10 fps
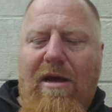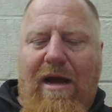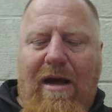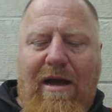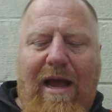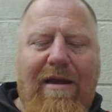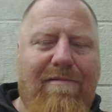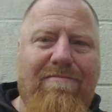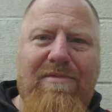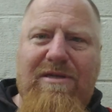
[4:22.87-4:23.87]
Uh, I
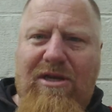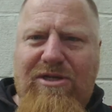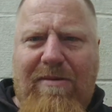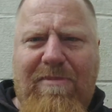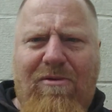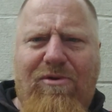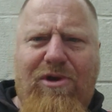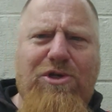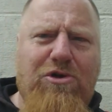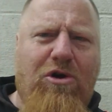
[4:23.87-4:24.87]
since I'm not
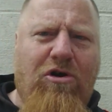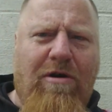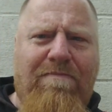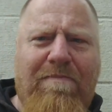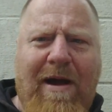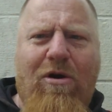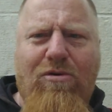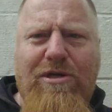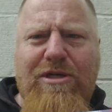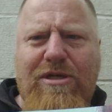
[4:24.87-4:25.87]
really sure
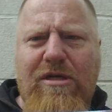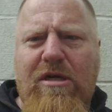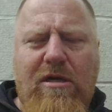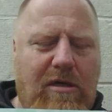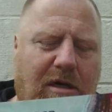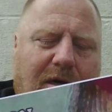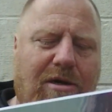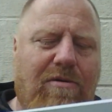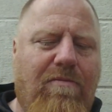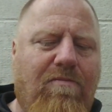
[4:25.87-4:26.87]
about
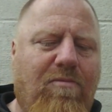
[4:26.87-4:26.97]
uh,